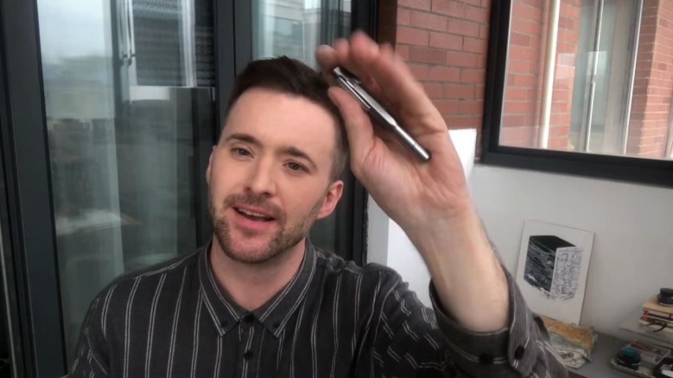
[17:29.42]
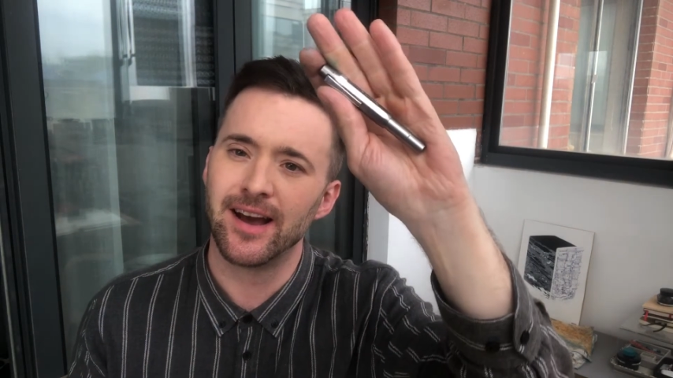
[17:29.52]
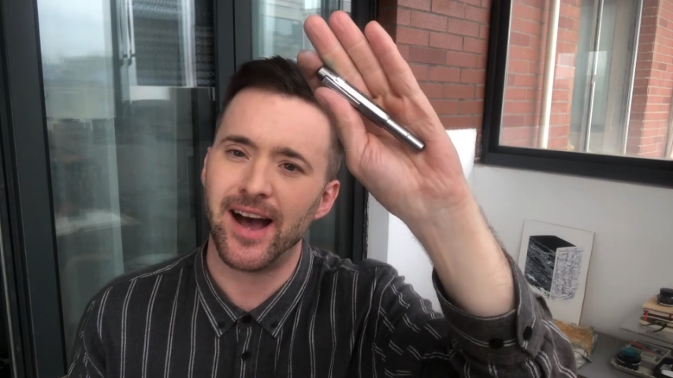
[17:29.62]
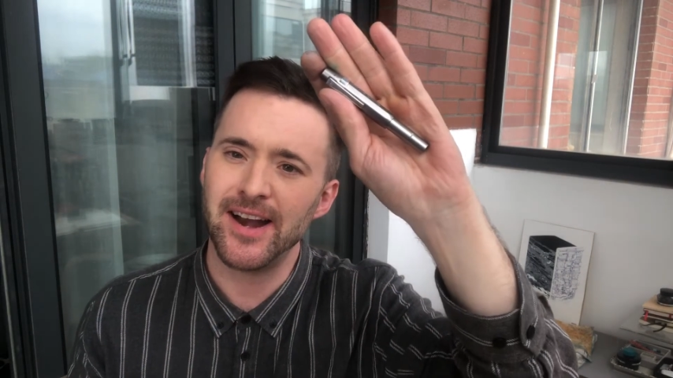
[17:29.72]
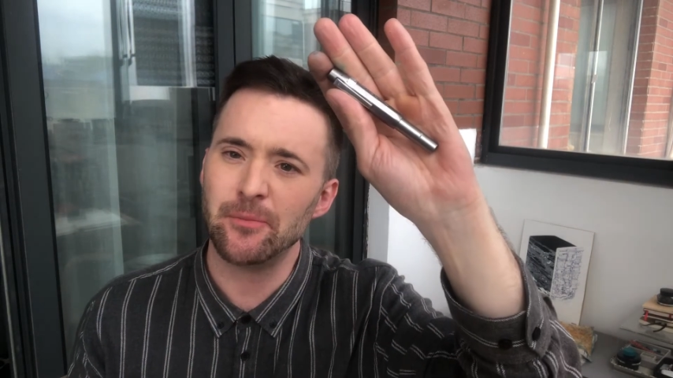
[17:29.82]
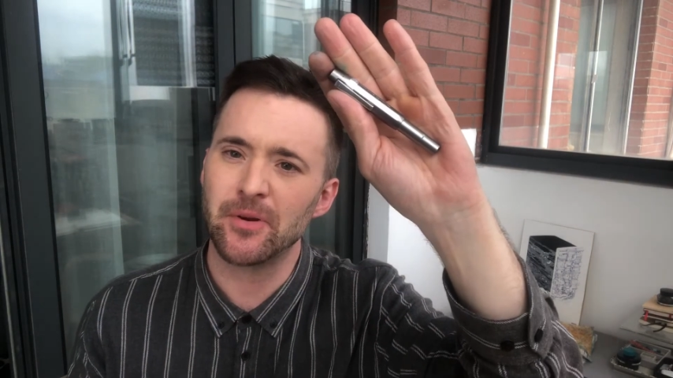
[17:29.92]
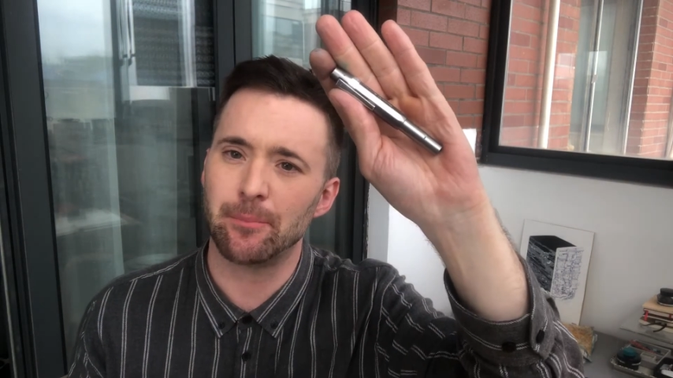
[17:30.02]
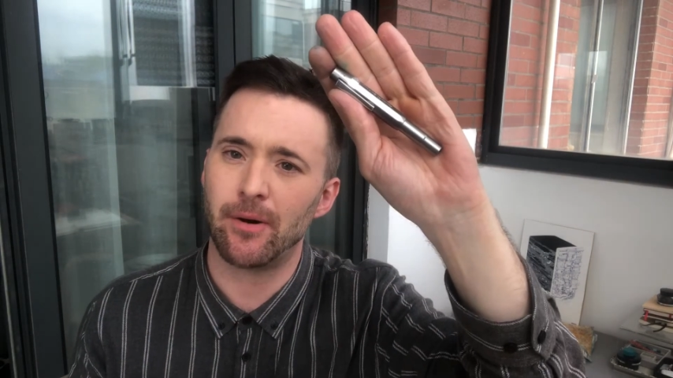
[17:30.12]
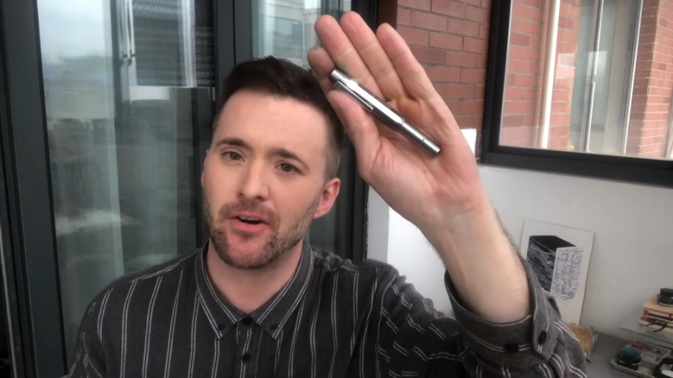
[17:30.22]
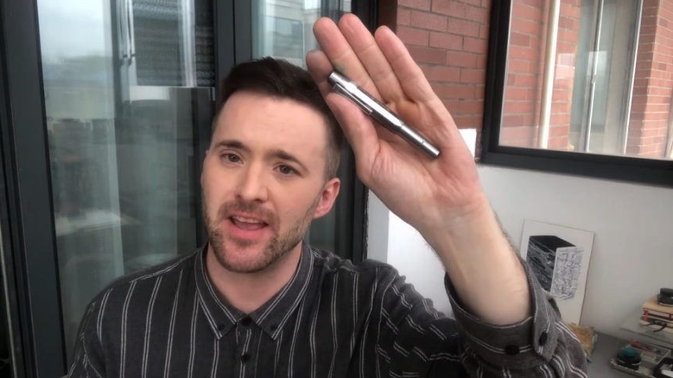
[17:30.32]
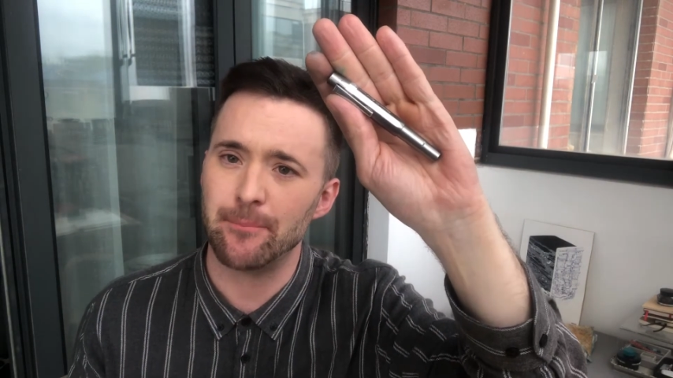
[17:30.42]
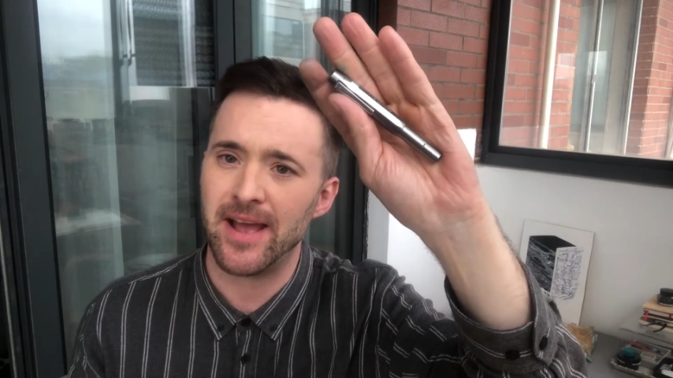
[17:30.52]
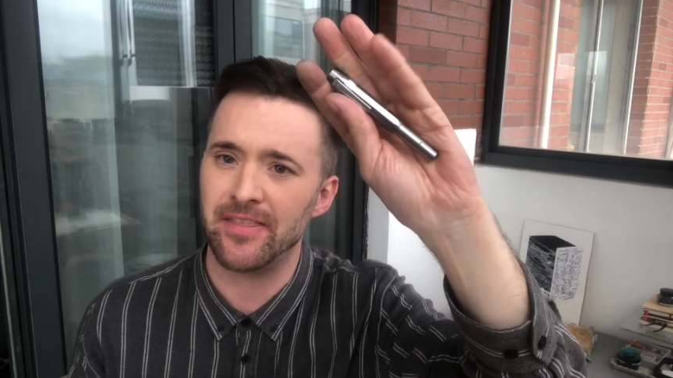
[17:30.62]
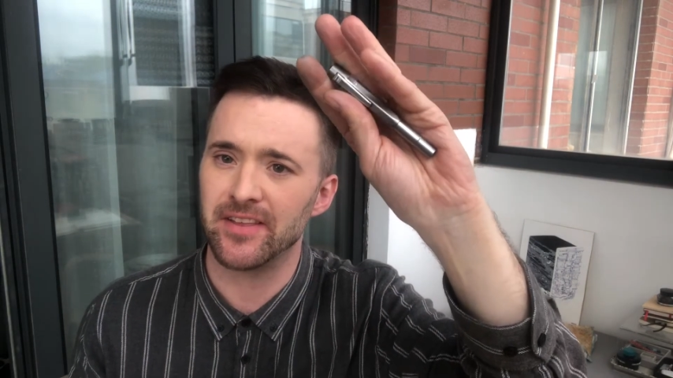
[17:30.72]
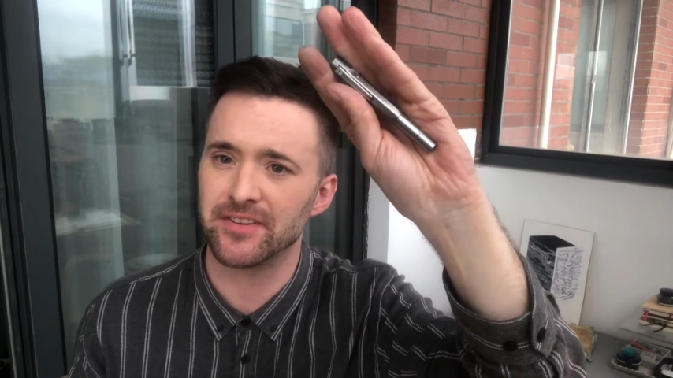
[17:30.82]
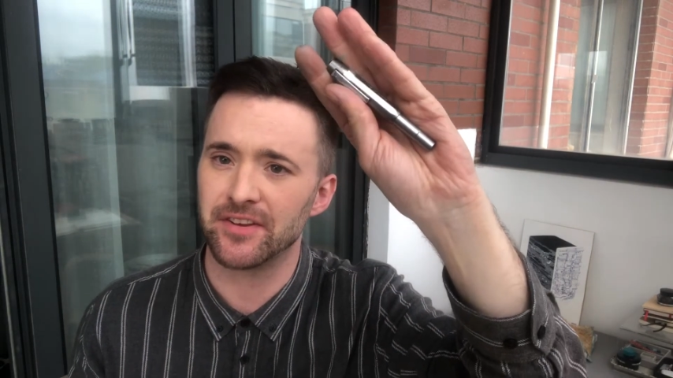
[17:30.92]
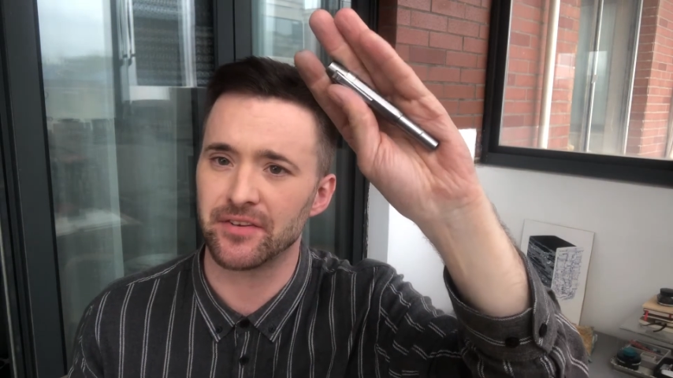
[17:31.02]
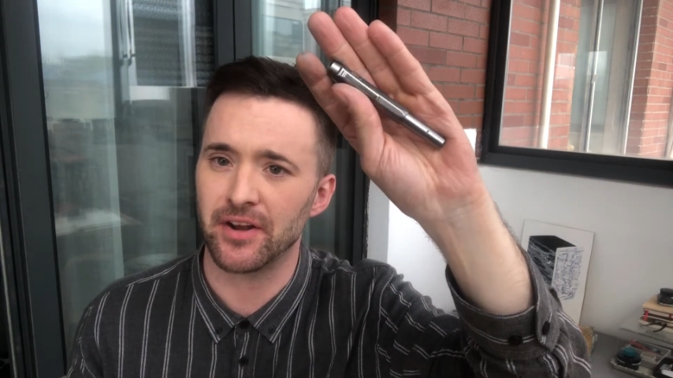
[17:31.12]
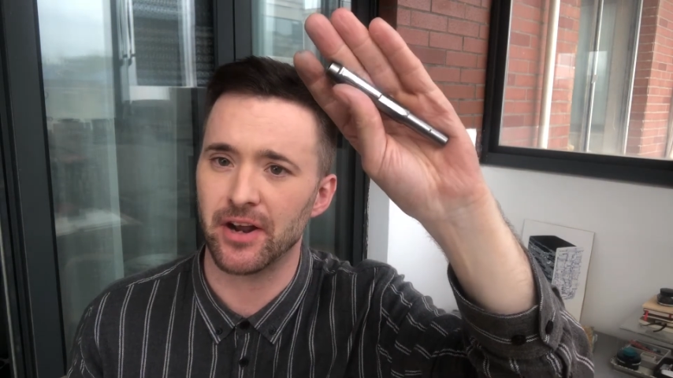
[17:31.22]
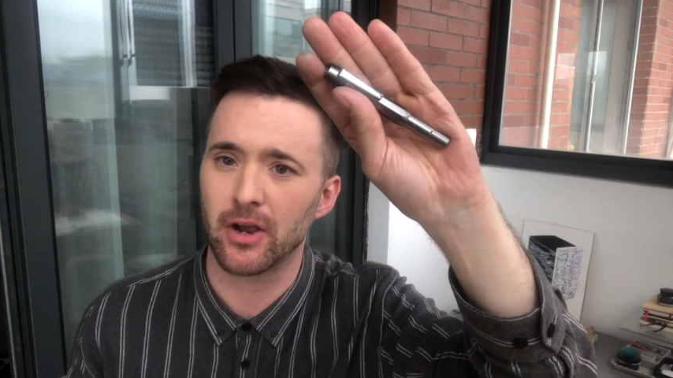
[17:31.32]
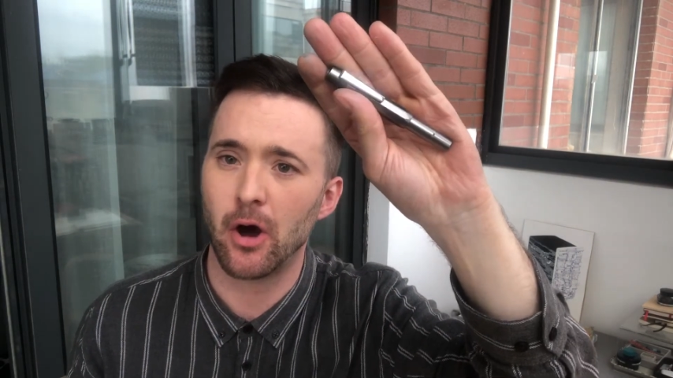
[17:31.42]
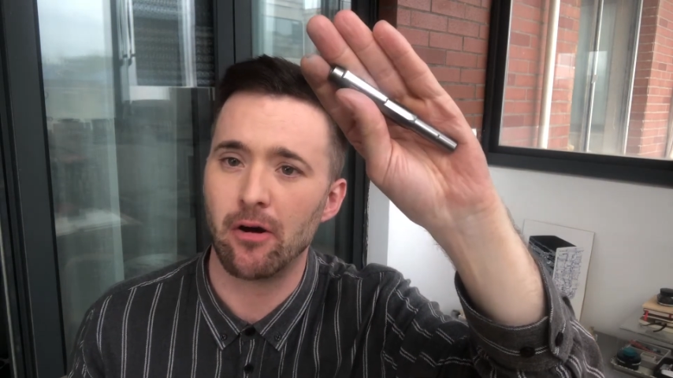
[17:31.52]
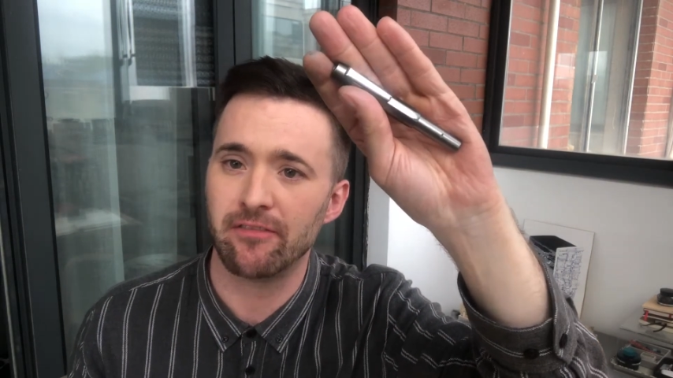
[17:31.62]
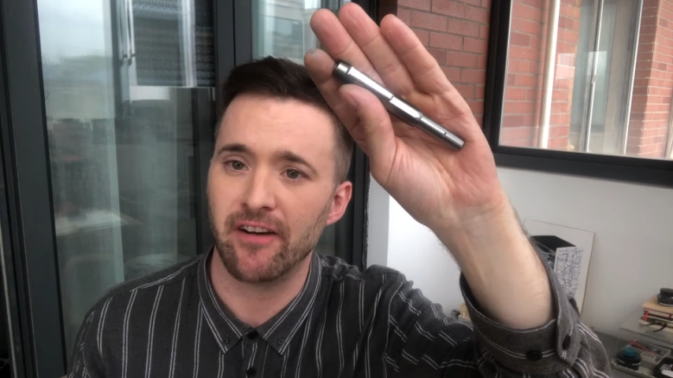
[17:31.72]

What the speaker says: I don't want a pocket pen that's just going to cough